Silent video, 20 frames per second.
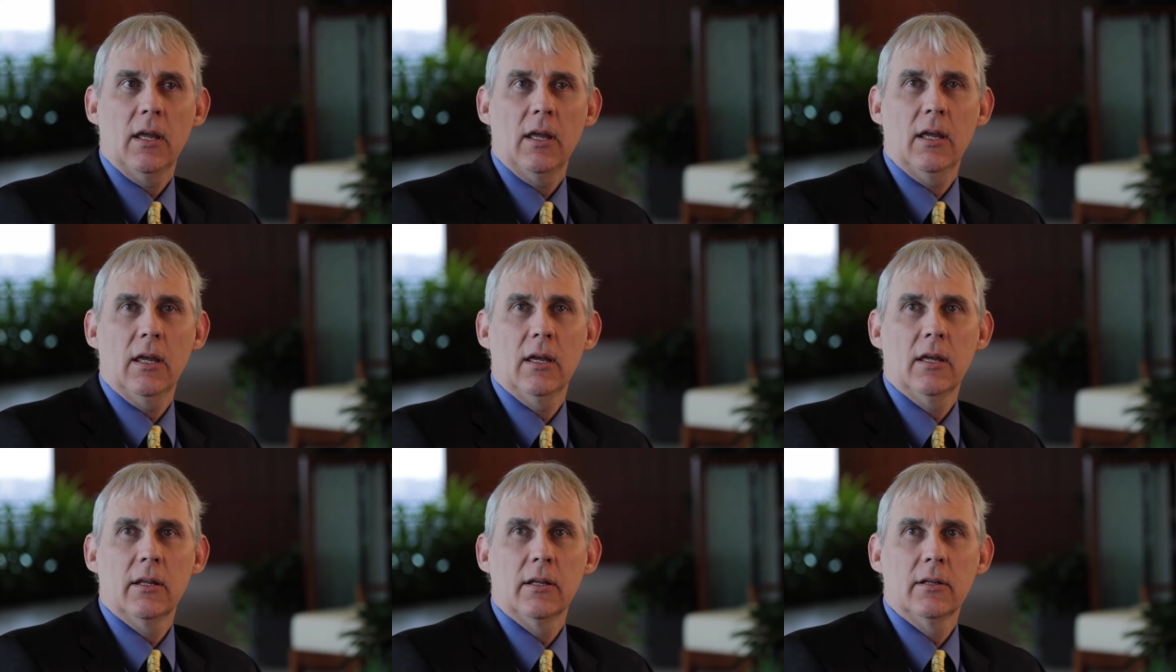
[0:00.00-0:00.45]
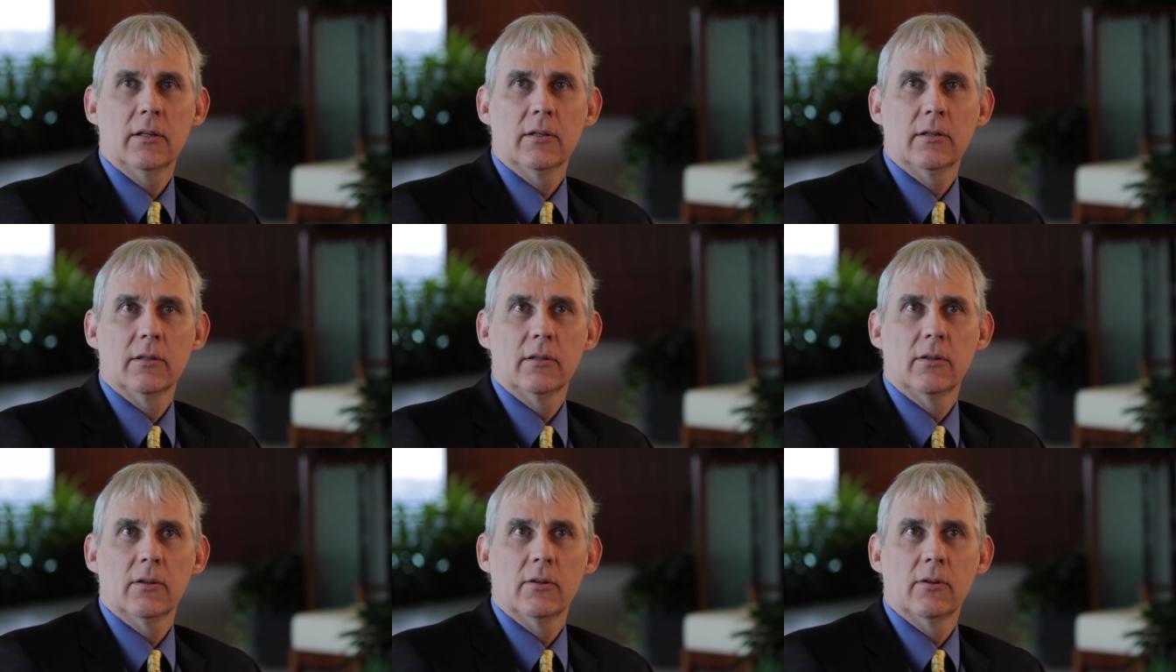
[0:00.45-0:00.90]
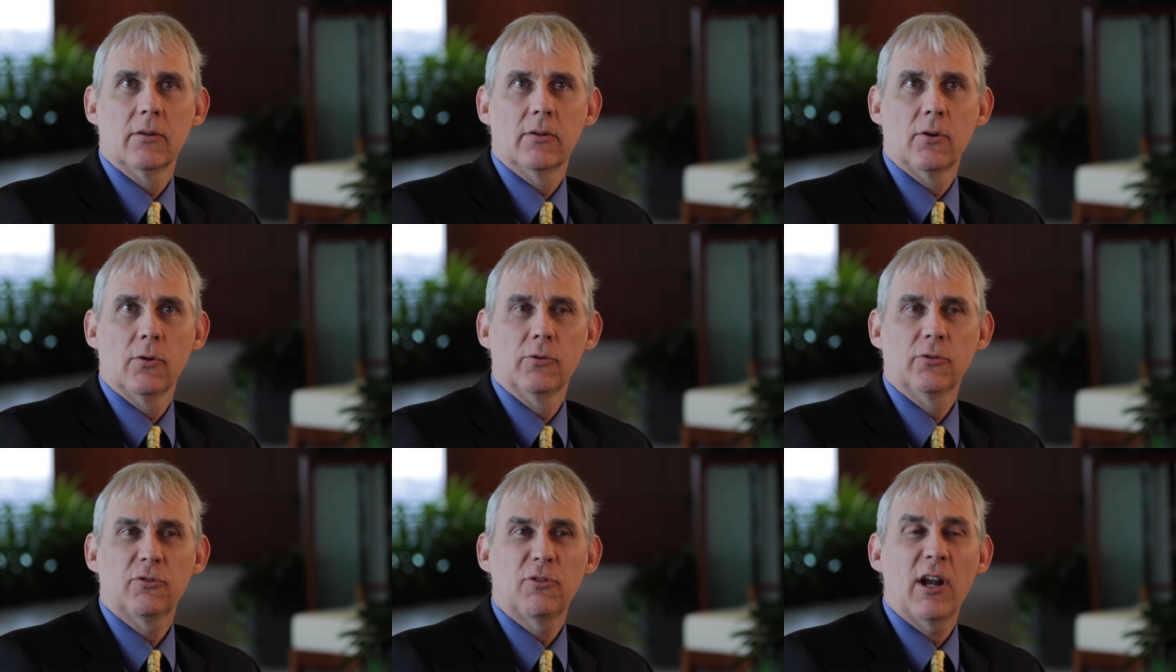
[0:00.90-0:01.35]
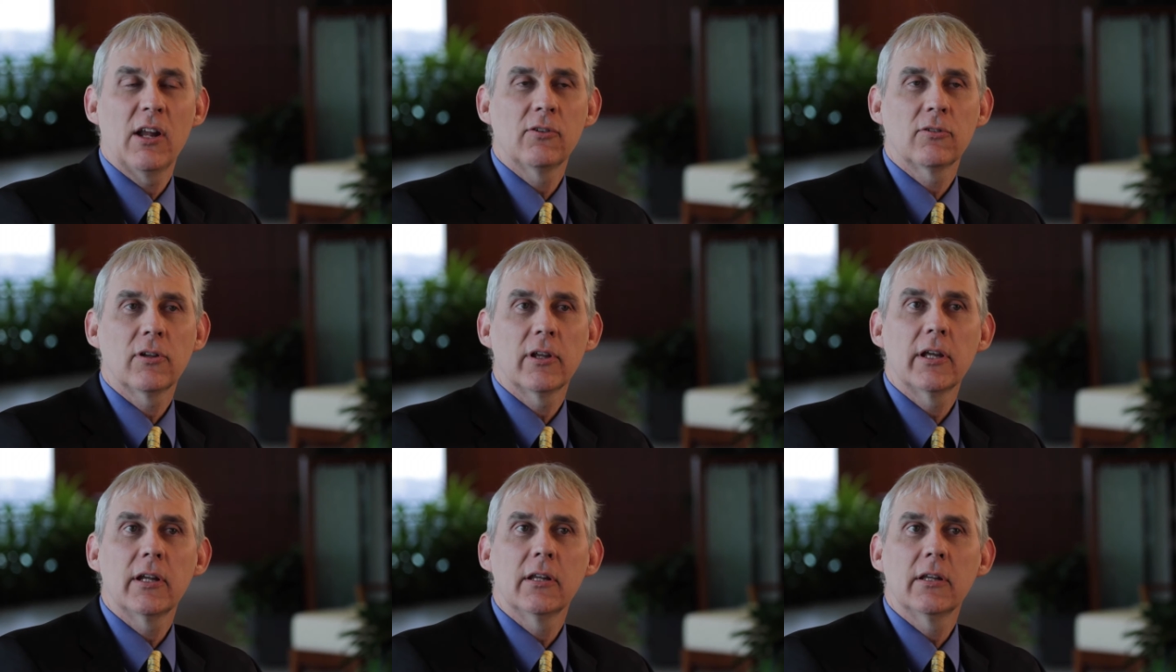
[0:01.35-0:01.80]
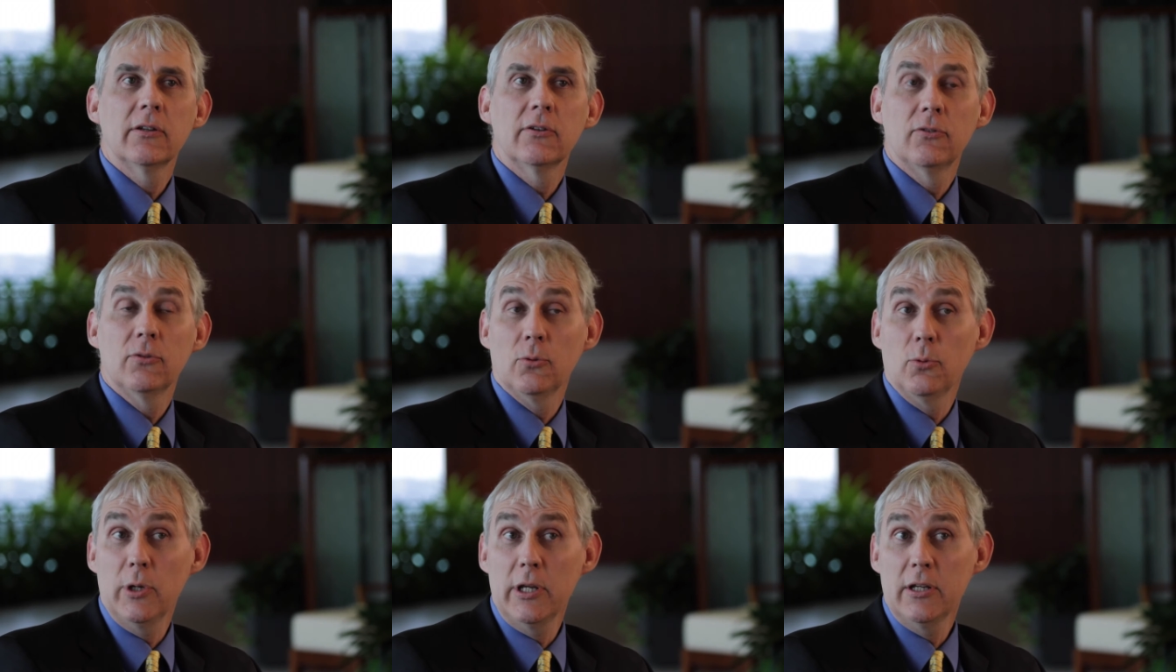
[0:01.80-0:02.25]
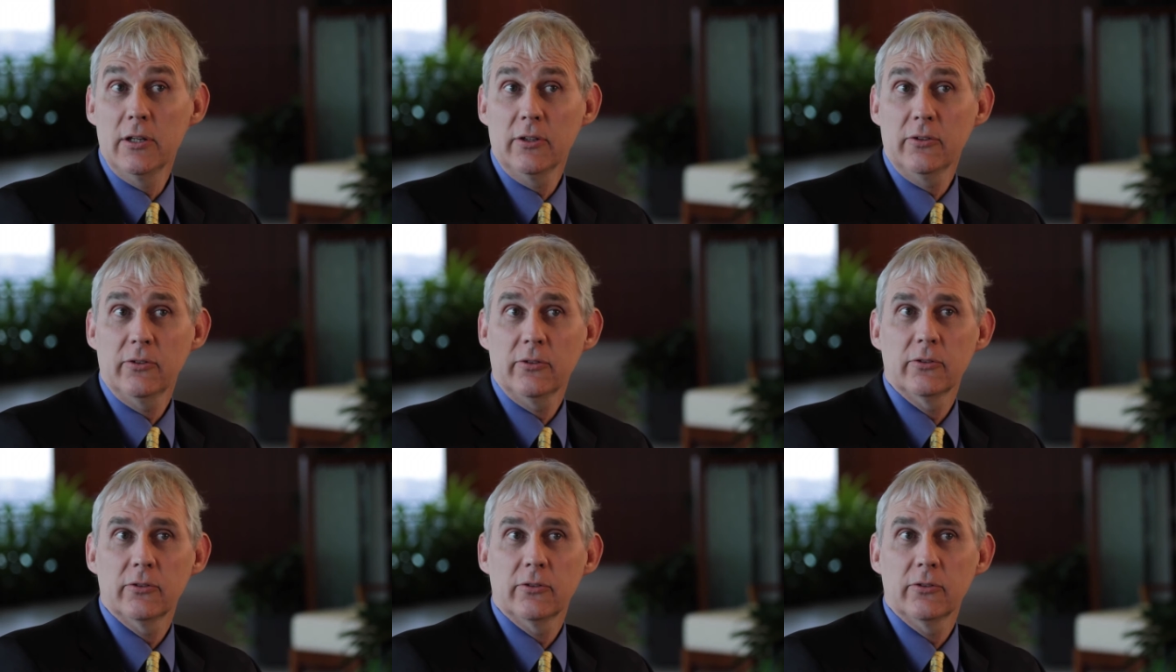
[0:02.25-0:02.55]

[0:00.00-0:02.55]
And those translate into weakness.